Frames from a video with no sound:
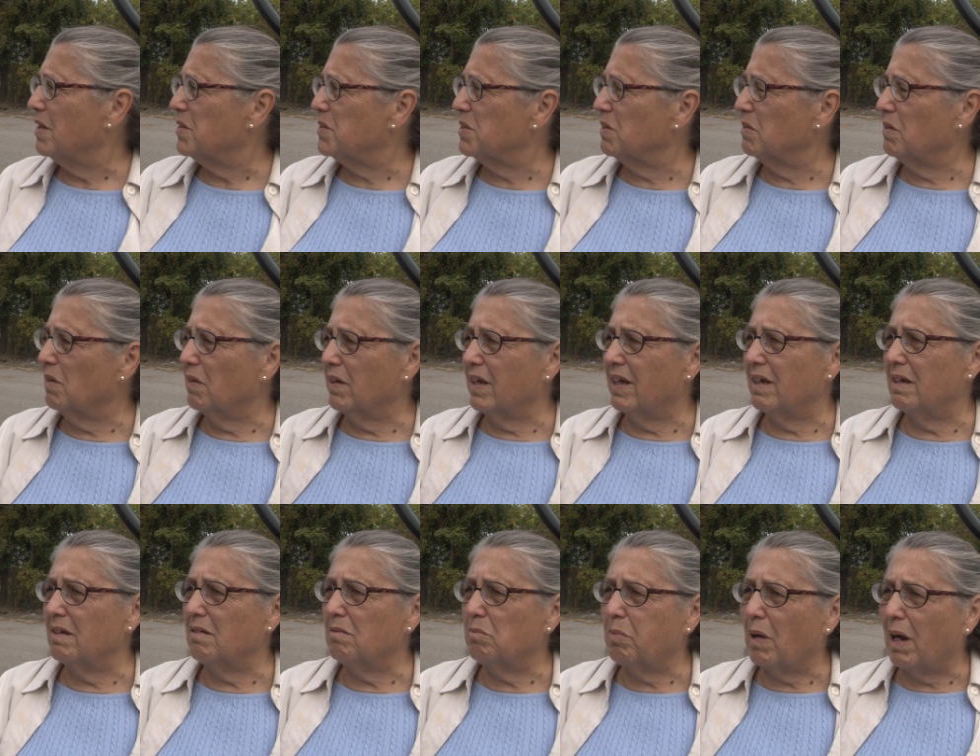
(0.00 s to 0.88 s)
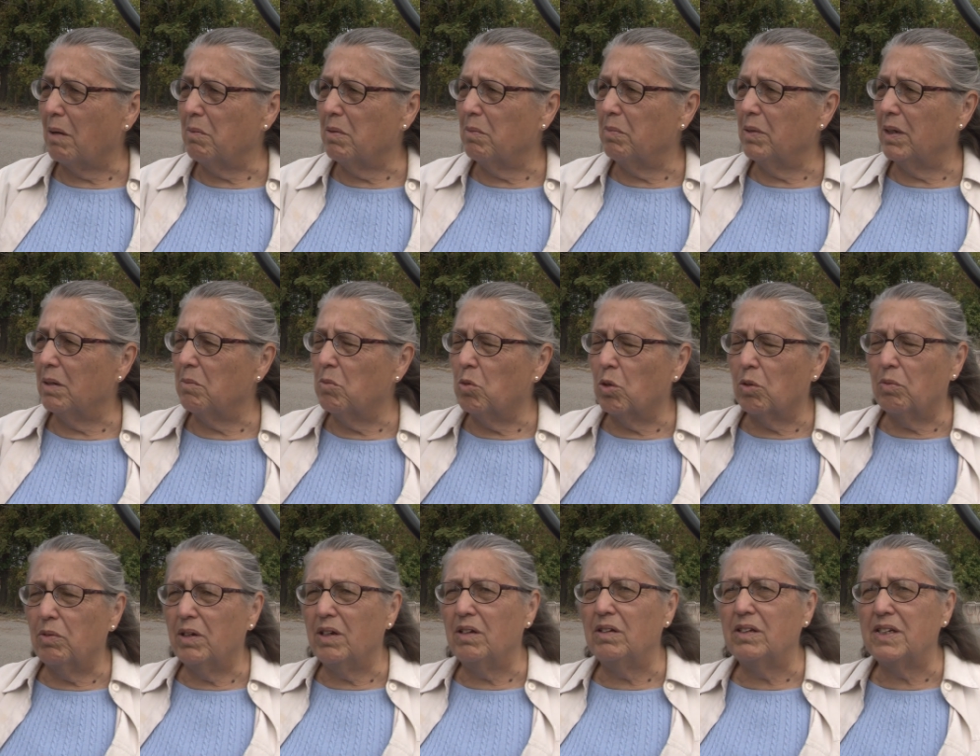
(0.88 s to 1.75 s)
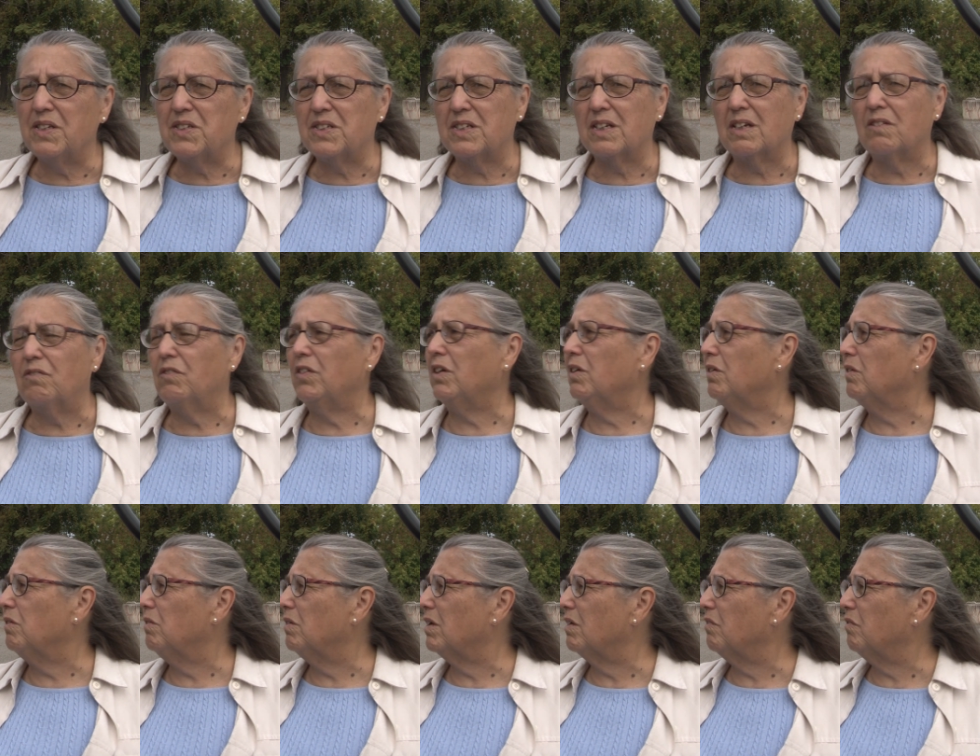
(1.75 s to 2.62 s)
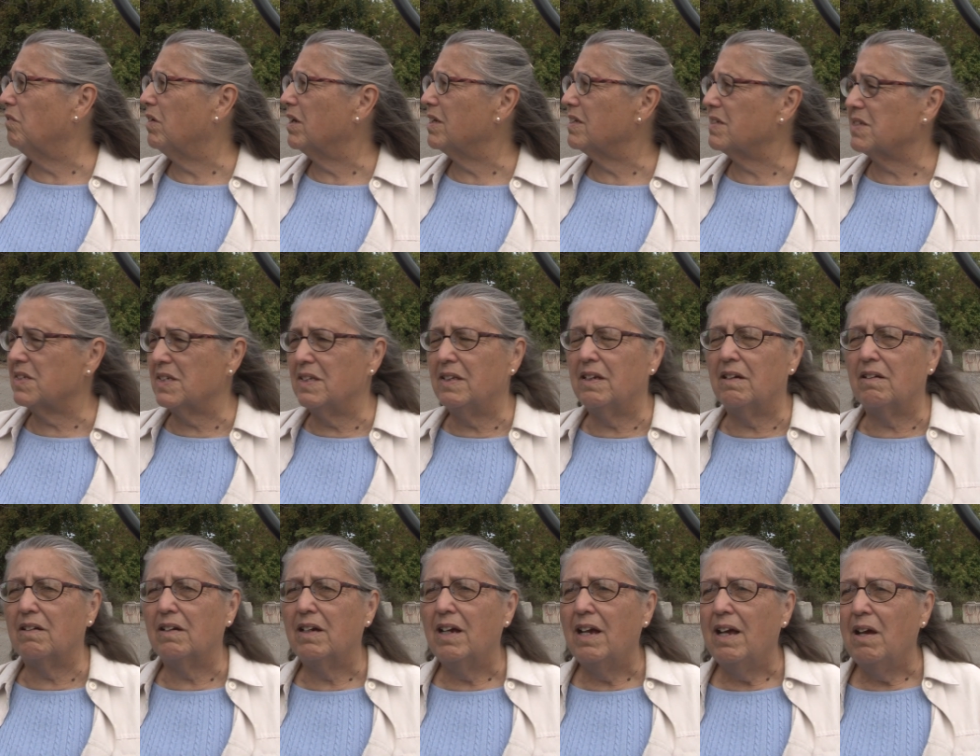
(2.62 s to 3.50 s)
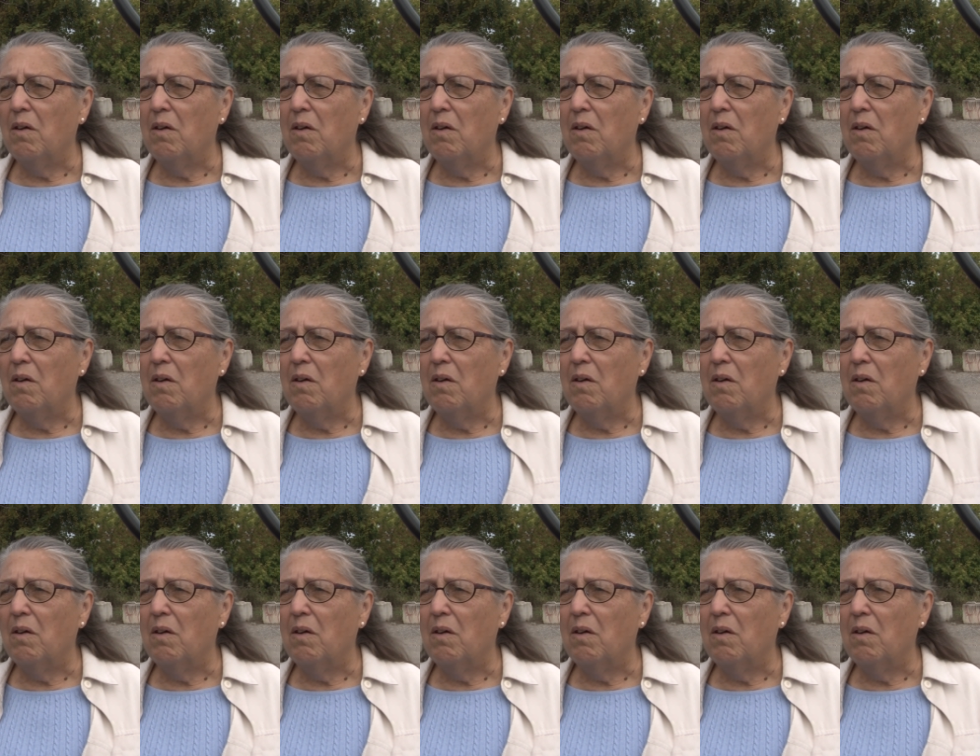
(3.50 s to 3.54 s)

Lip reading: So you're getting probably a more realistic view of what's in there.